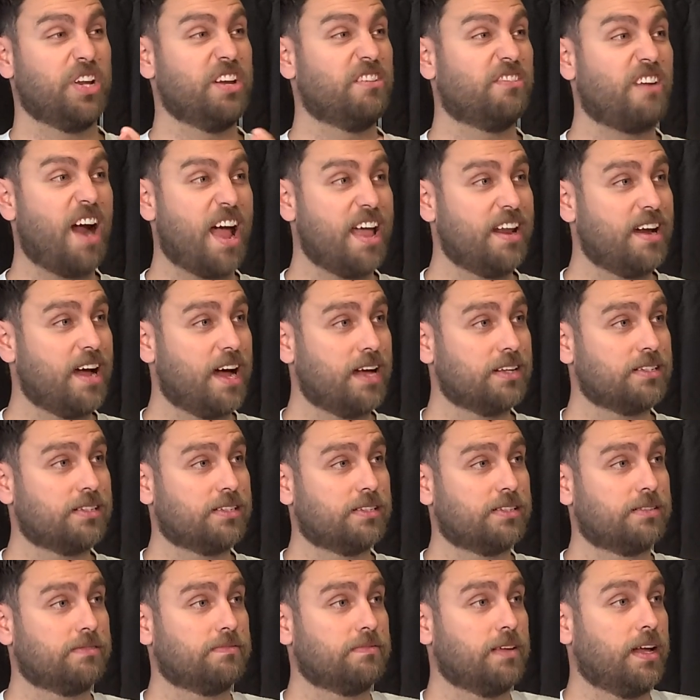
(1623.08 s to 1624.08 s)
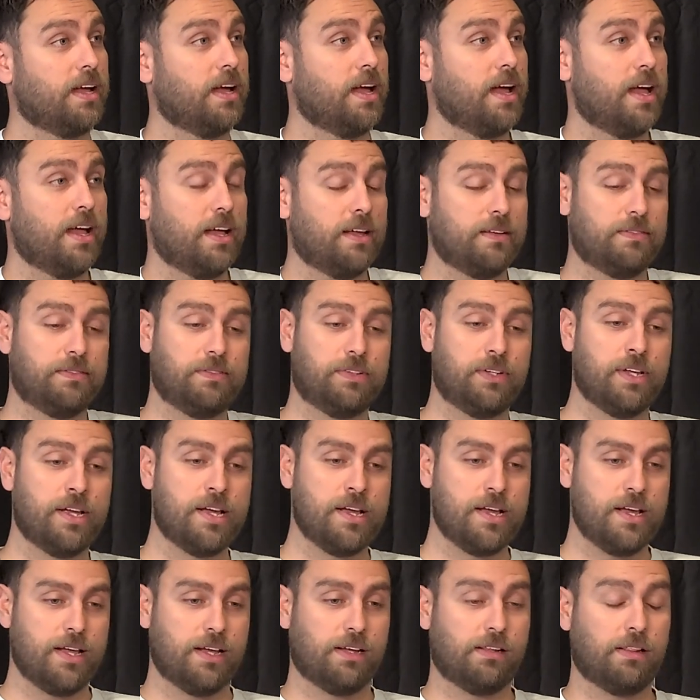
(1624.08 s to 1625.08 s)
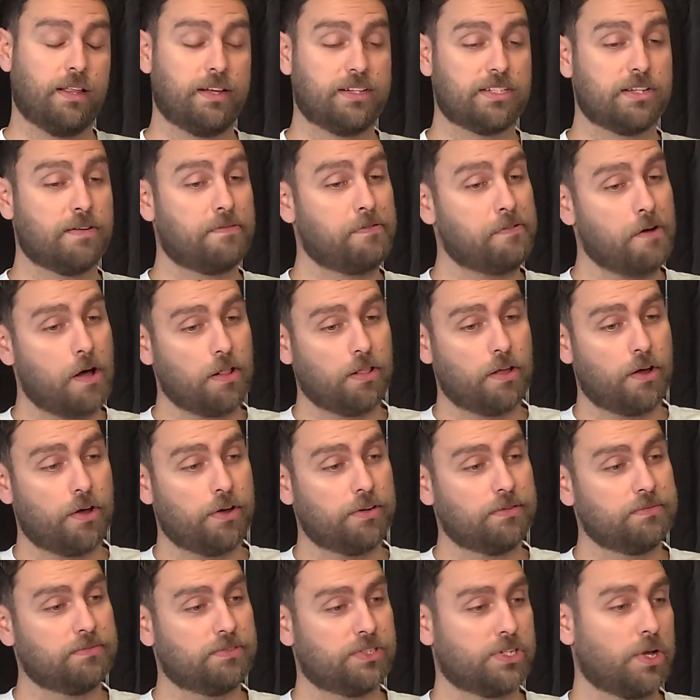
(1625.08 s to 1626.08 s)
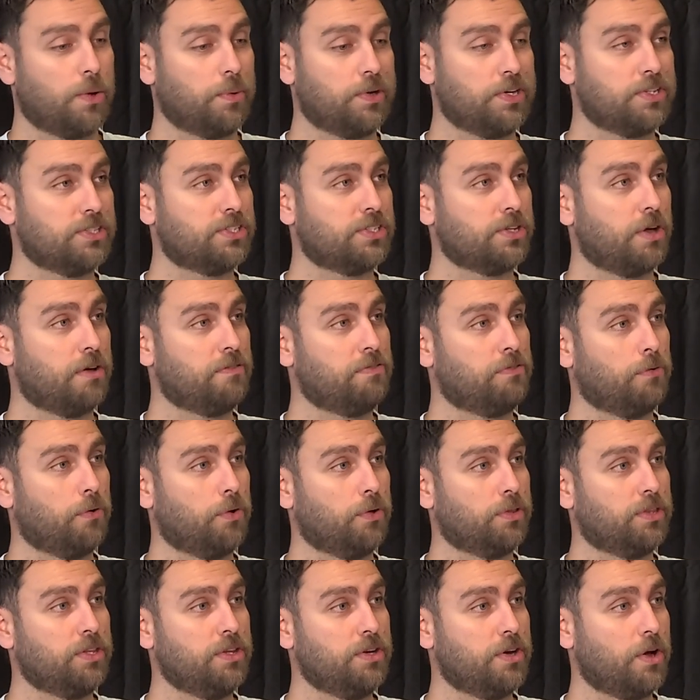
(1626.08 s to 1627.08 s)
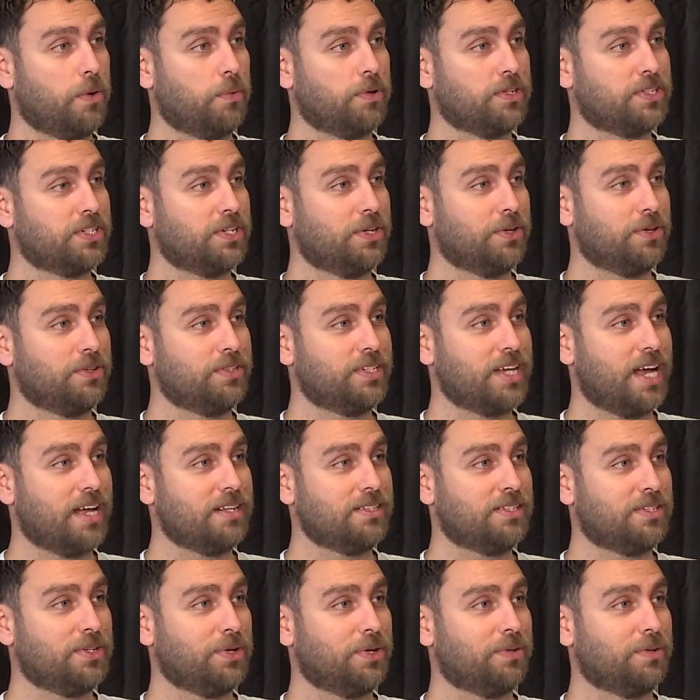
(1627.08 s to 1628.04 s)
rate us, click to follow, so on and so forth. You know what to do, Daz. You're